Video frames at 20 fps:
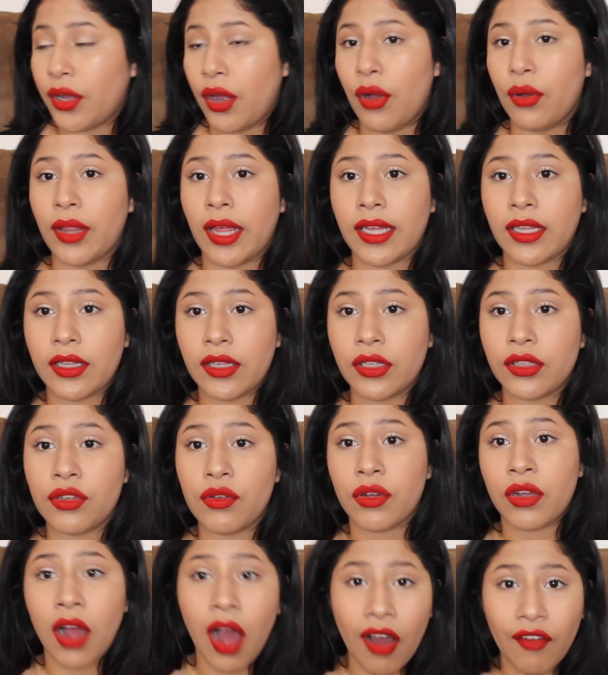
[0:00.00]
go like
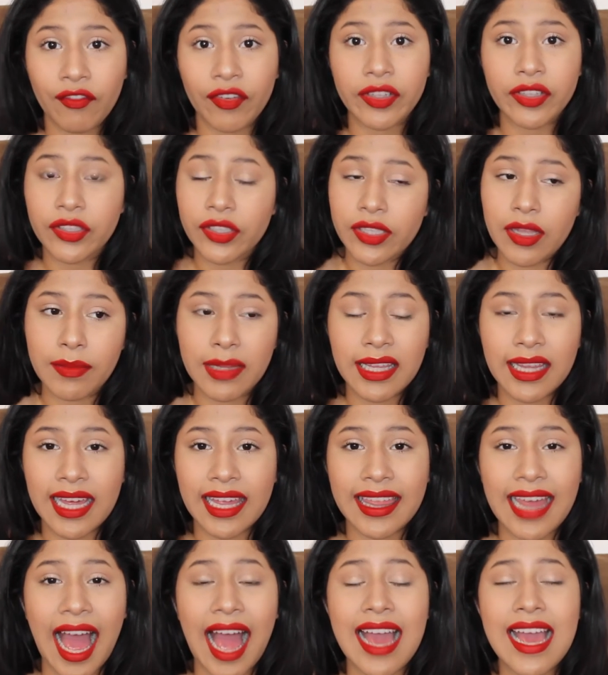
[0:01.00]
to a conference or something
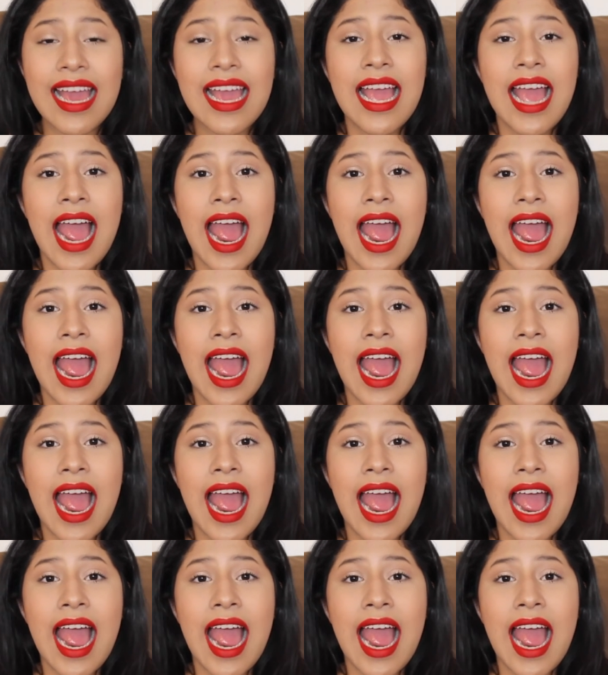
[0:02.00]
like that.